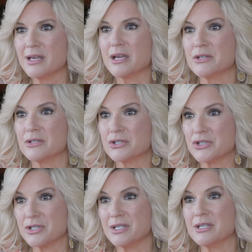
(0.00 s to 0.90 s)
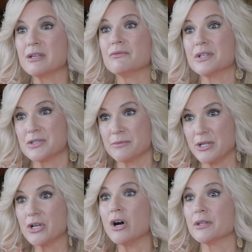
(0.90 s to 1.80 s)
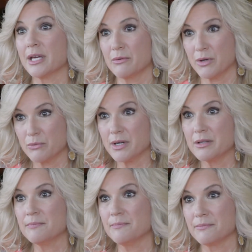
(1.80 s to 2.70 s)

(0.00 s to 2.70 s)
and she convinced me to call 911.